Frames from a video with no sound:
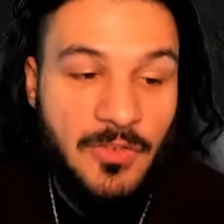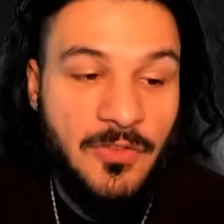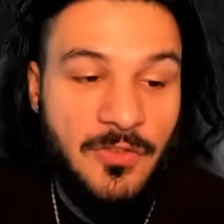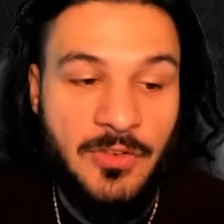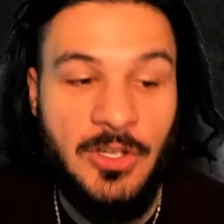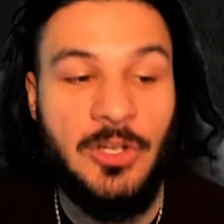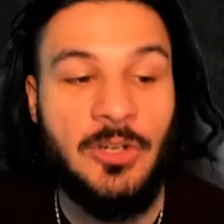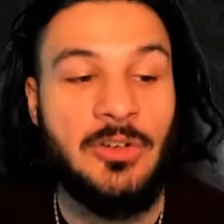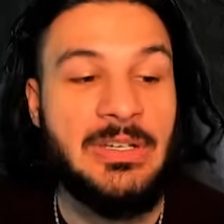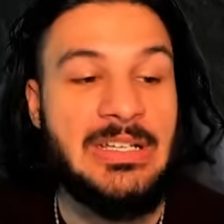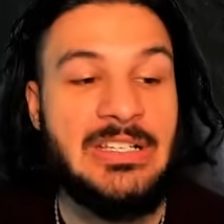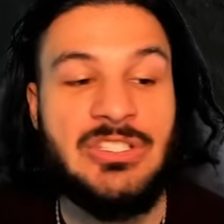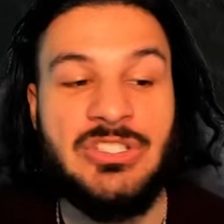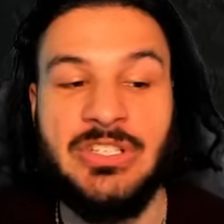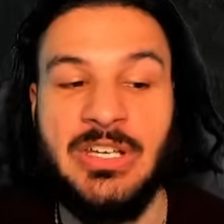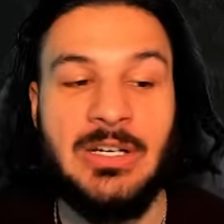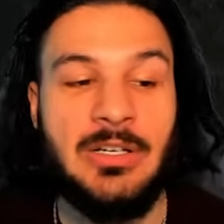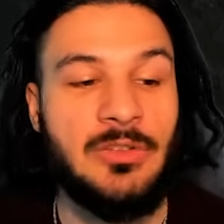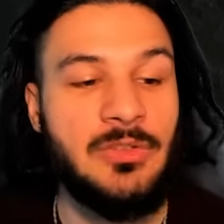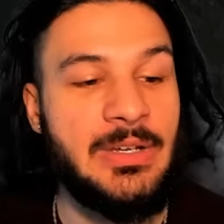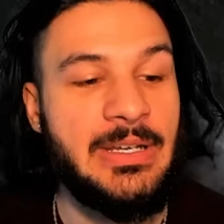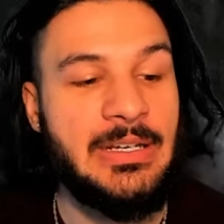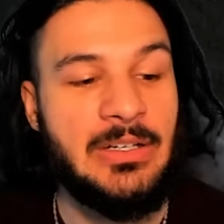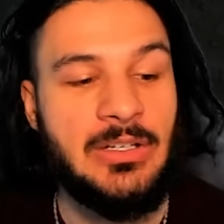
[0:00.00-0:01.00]
Fury
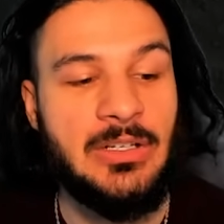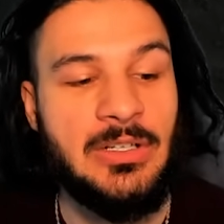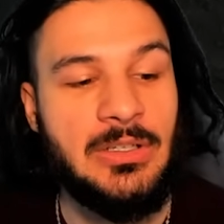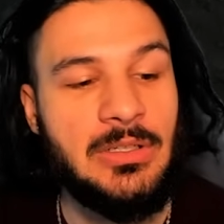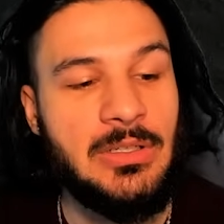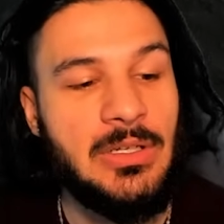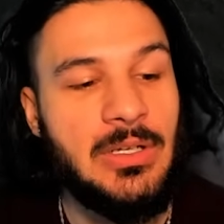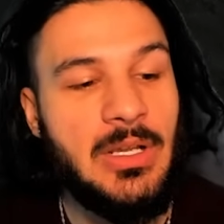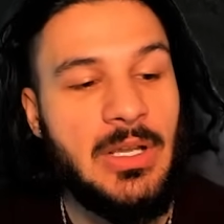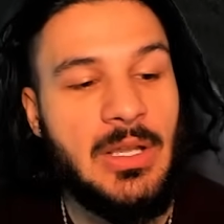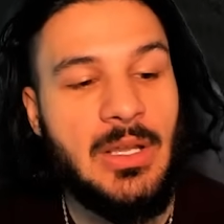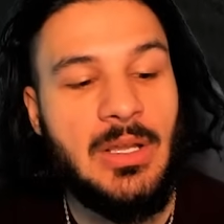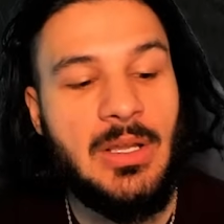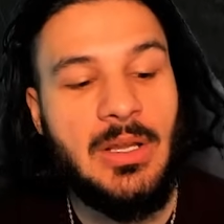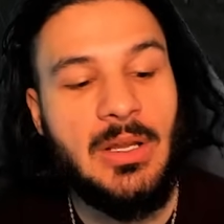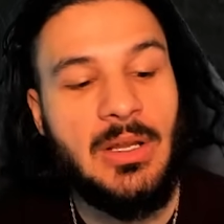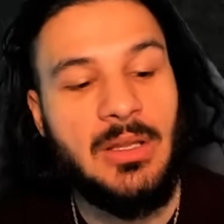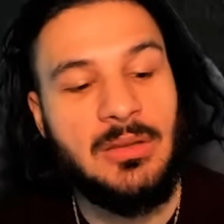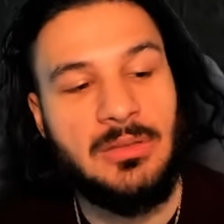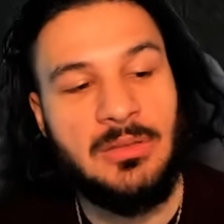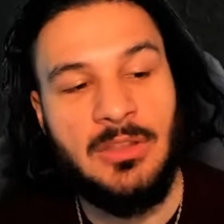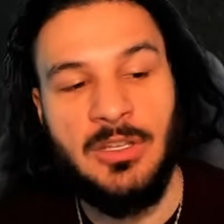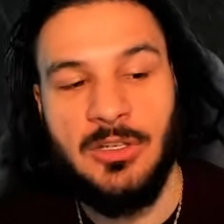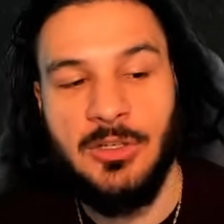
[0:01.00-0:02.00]
generator.
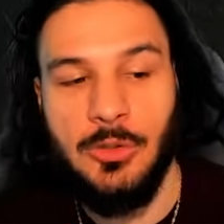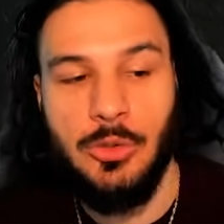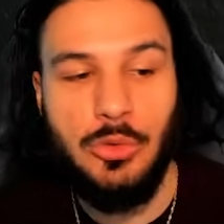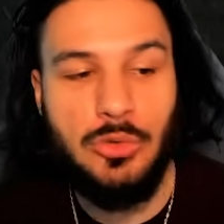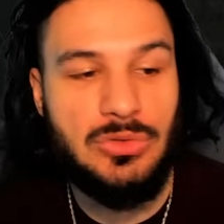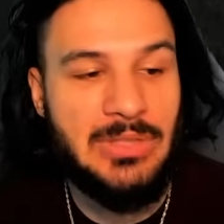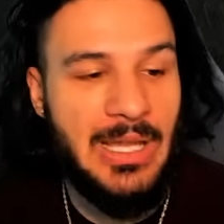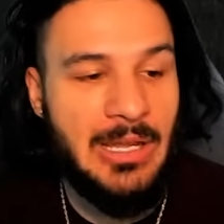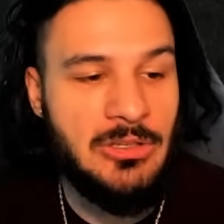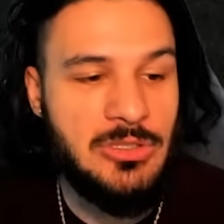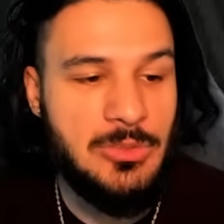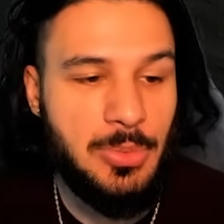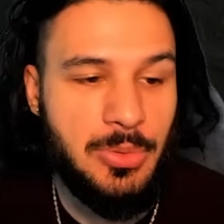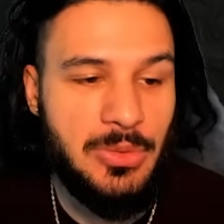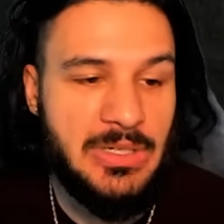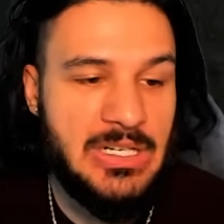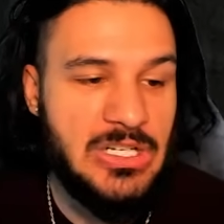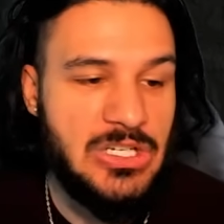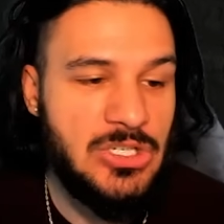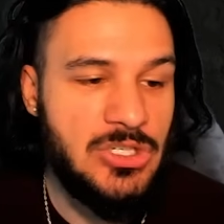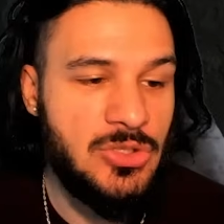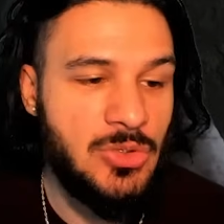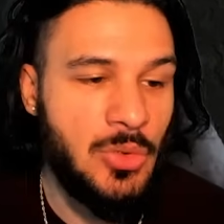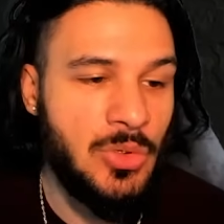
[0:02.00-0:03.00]
The cooldown's
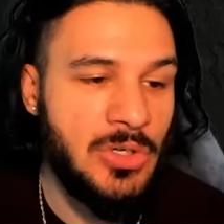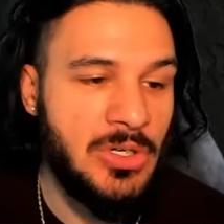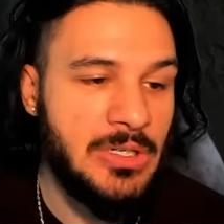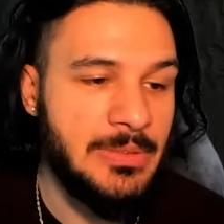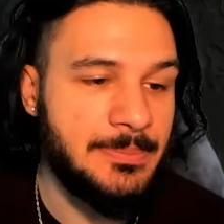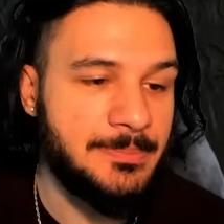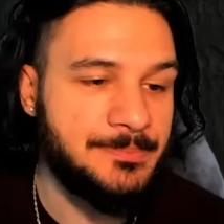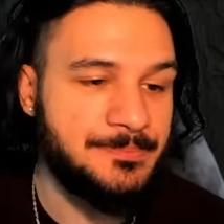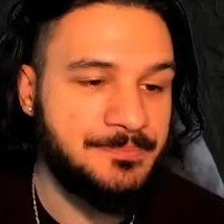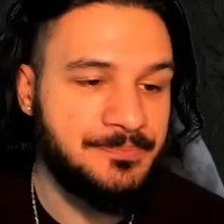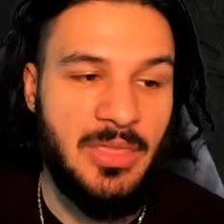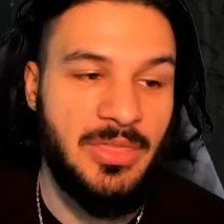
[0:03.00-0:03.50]
pretty short.